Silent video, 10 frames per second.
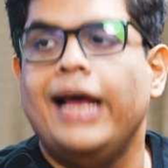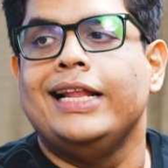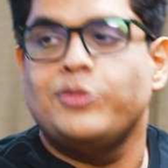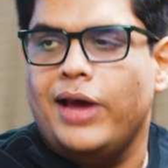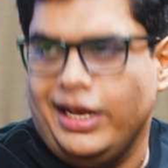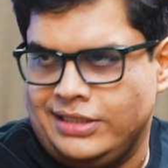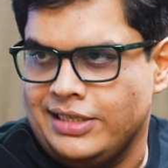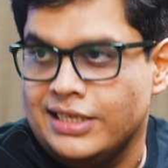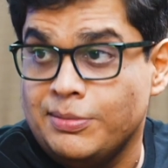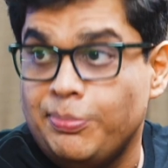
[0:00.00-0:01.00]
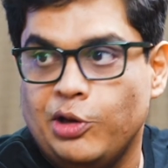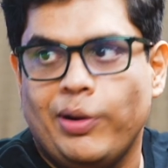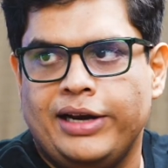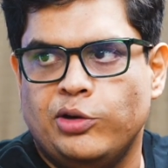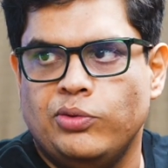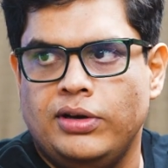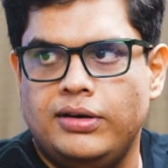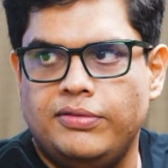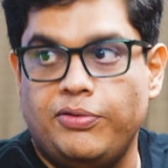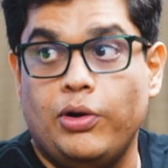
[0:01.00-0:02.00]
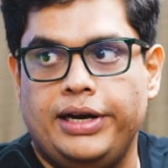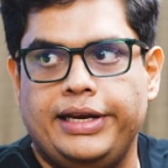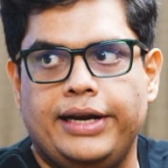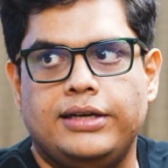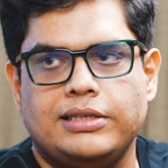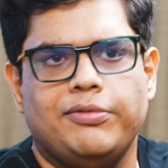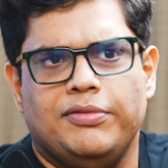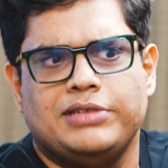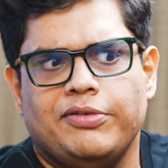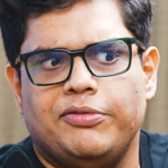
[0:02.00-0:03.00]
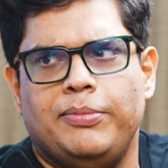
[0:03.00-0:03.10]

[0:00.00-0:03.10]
Yeah, that's why I asked. Is there a simple UI tool for it yet? Someone will